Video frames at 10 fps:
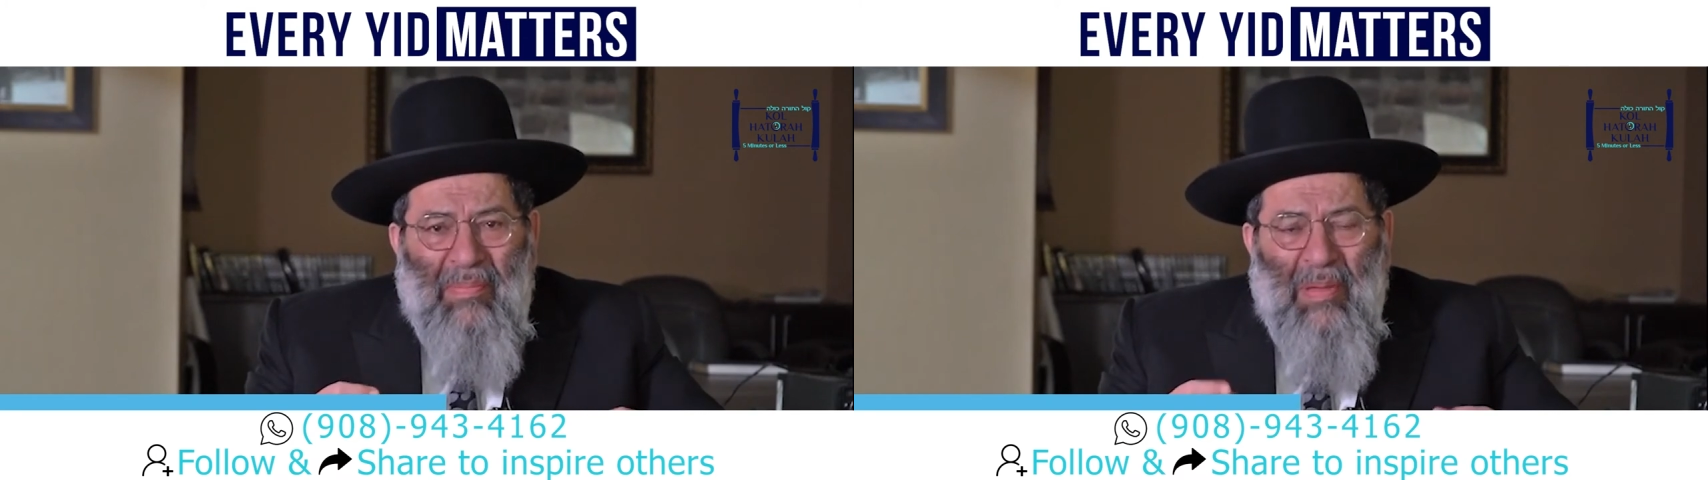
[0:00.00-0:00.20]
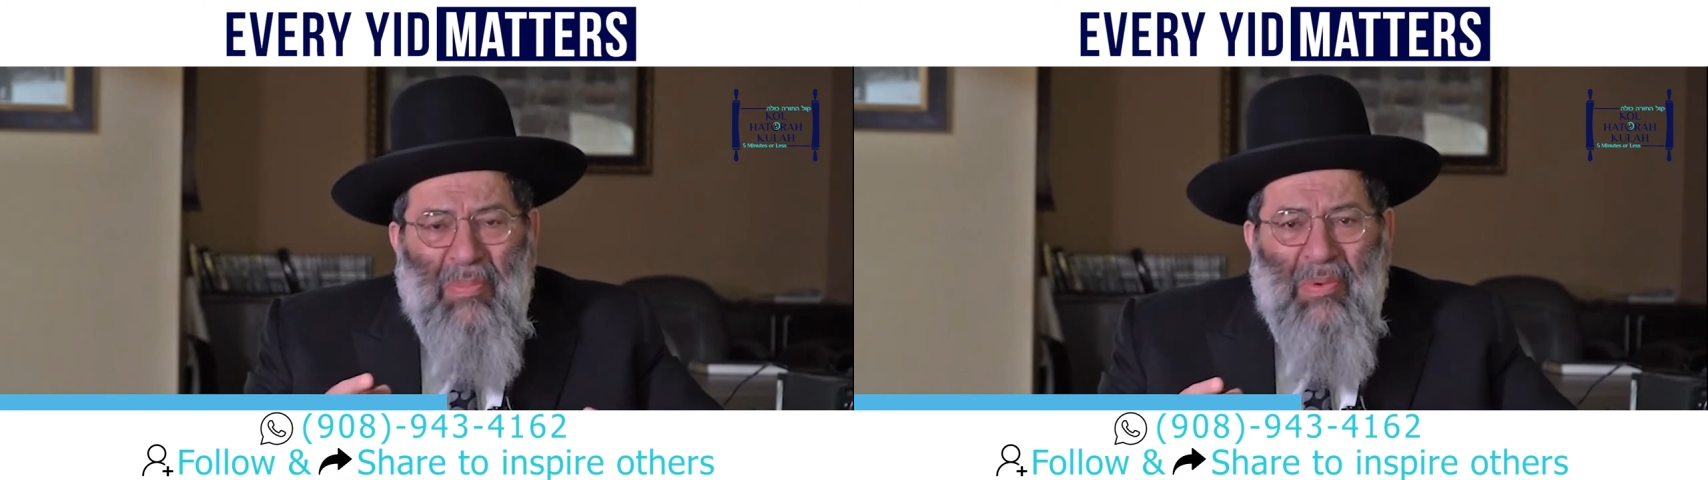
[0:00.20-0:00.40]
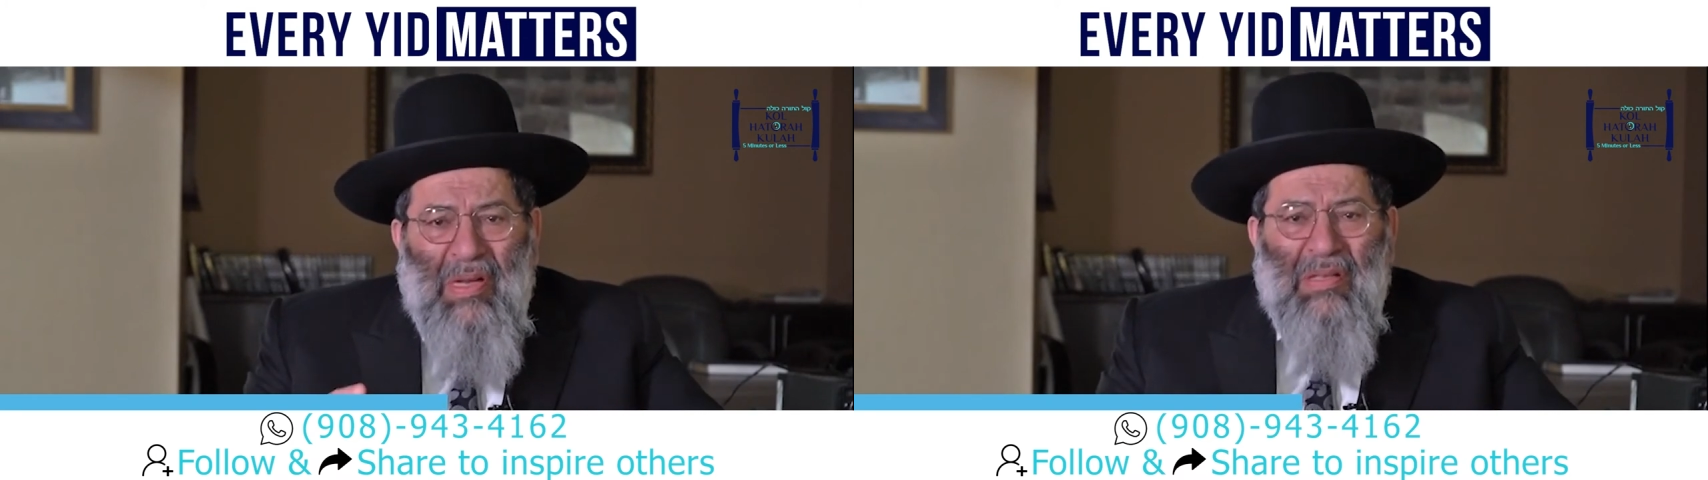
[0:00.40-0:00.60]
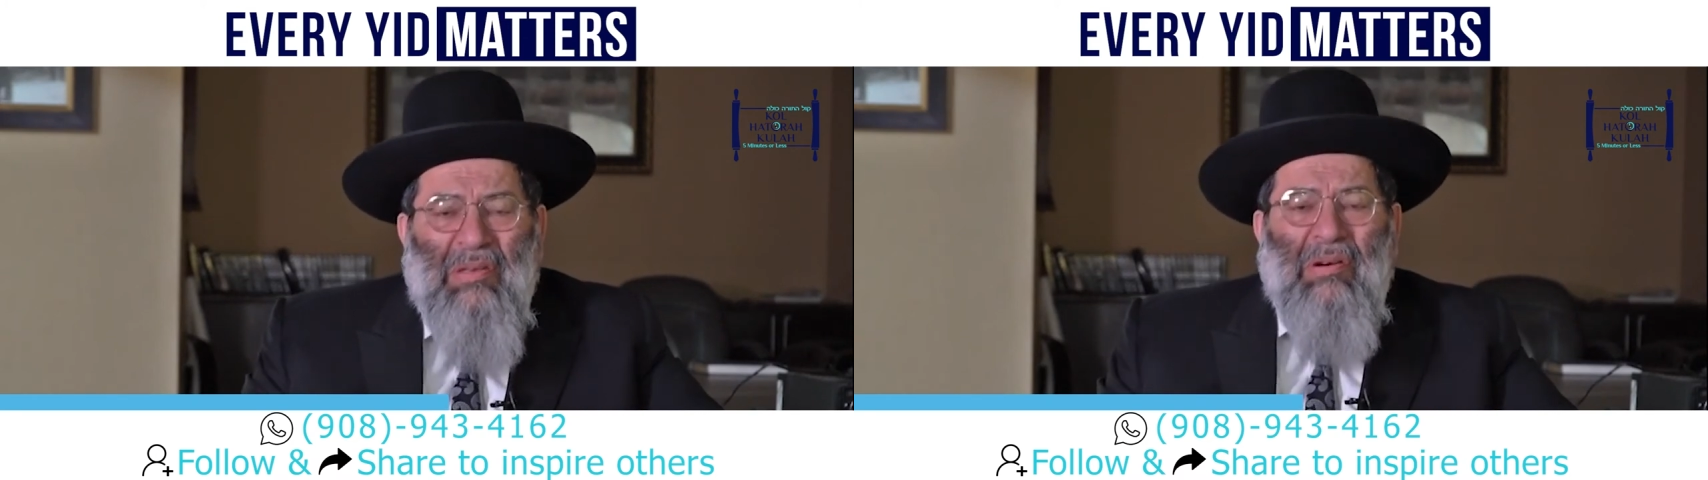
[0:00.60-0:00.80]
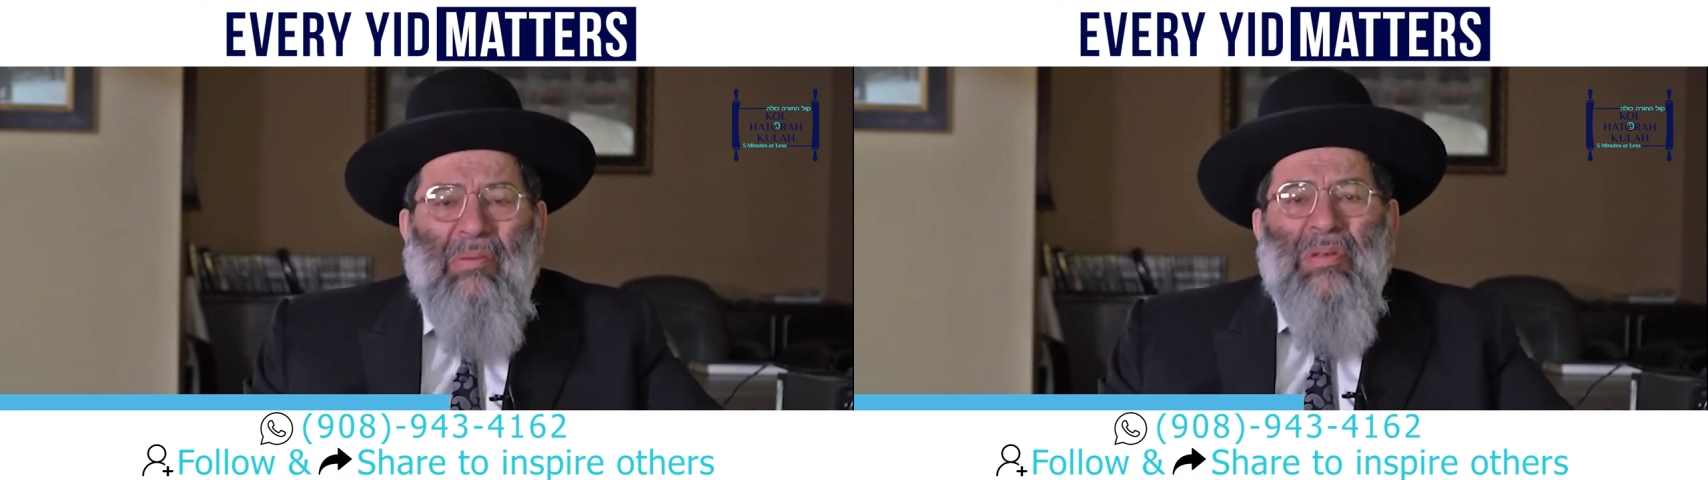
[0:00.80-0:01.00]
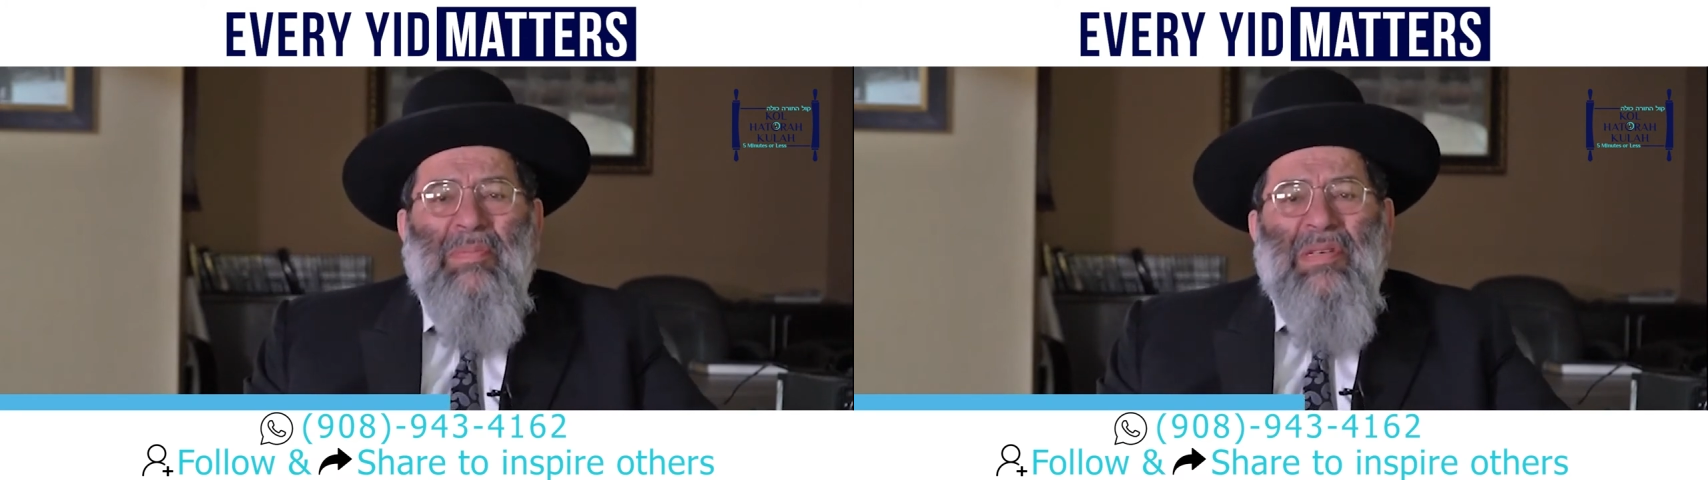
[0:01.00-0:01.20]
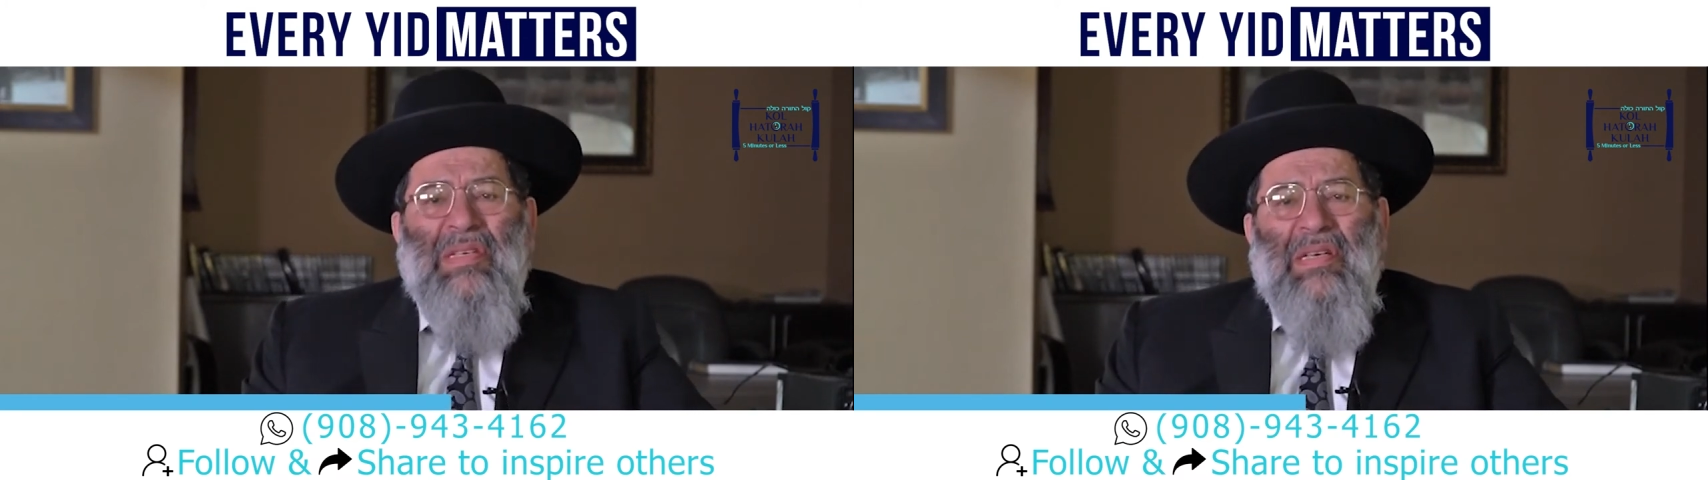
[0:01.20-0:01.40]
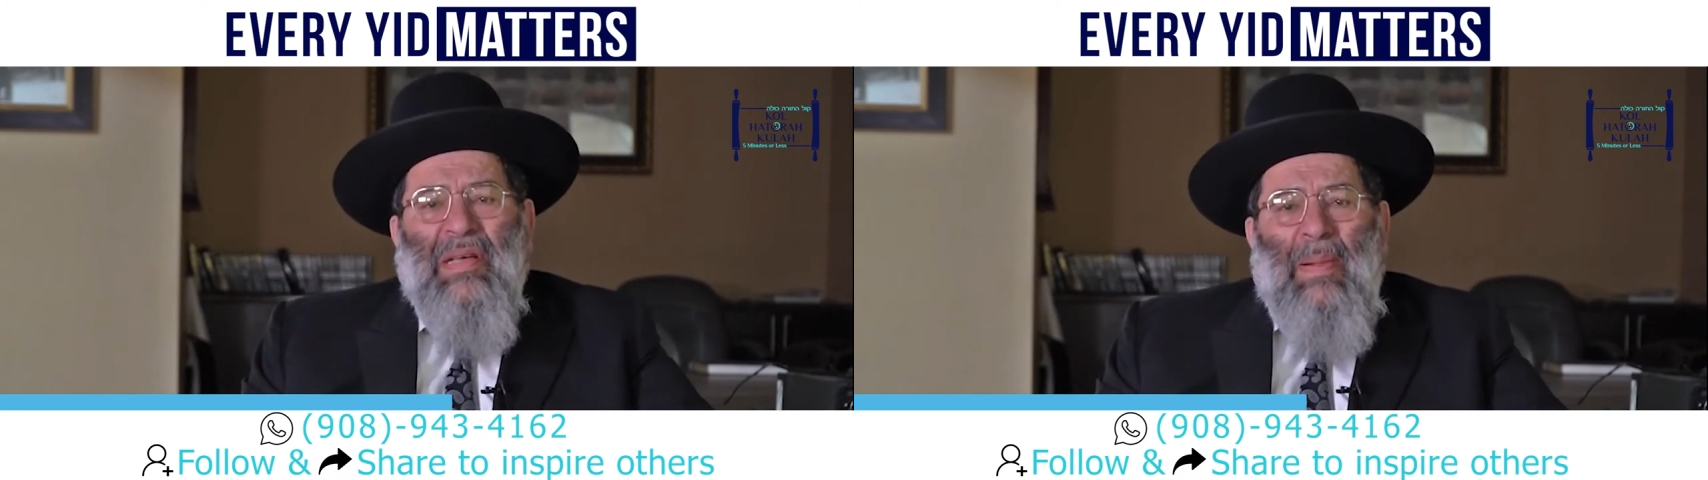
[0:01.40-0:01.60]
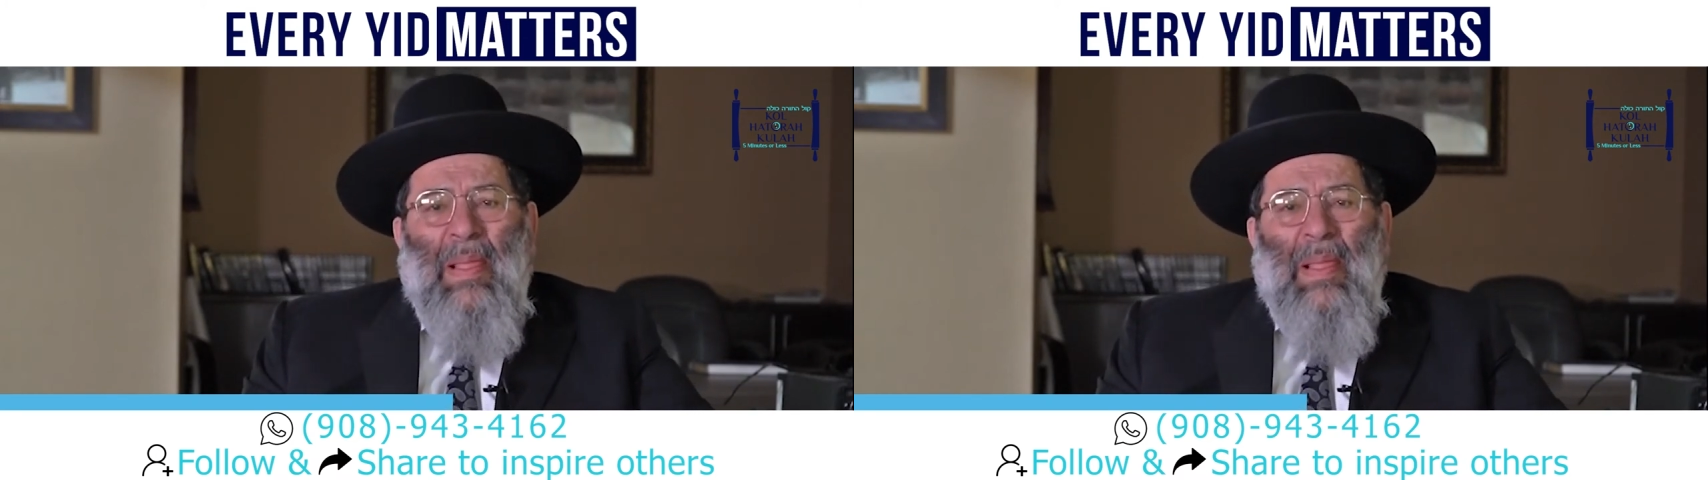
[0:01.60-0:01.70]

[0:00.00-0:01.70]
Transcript: I remember when a little girl was missing,